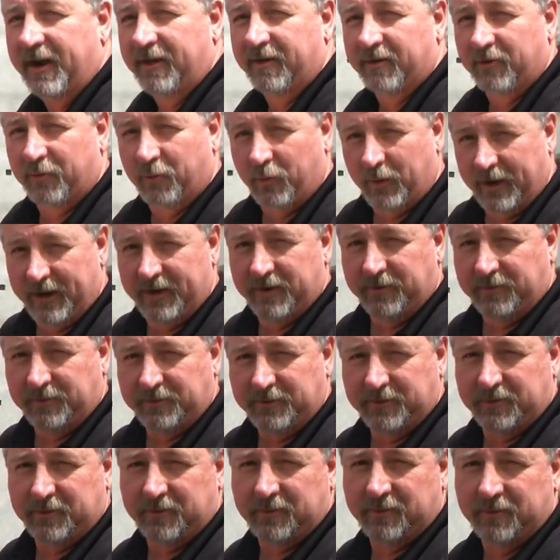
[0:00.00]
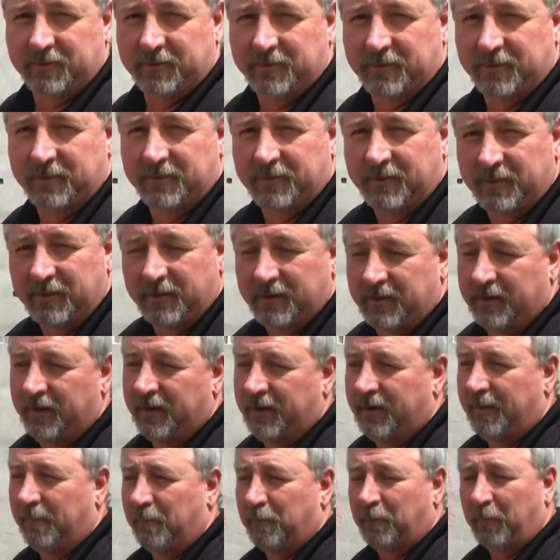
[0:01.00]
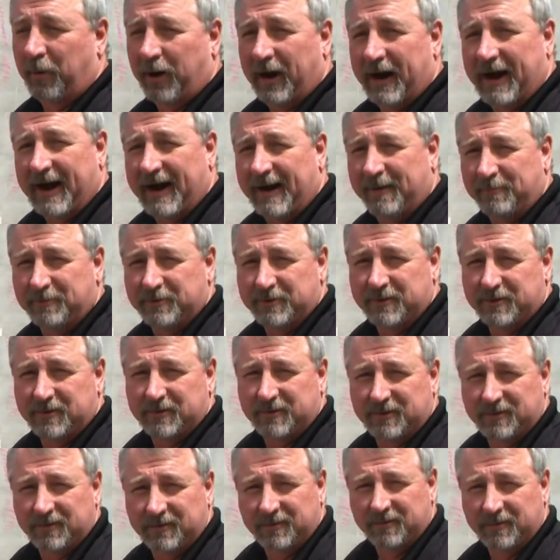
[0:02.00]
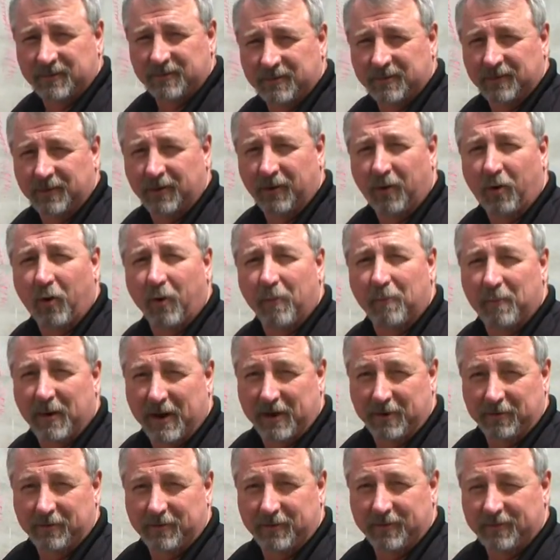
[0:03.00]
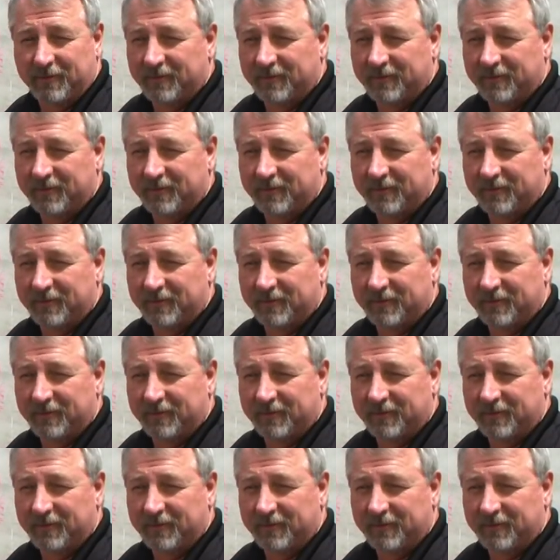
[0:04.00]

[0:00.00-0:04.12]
either wheels, props, or both.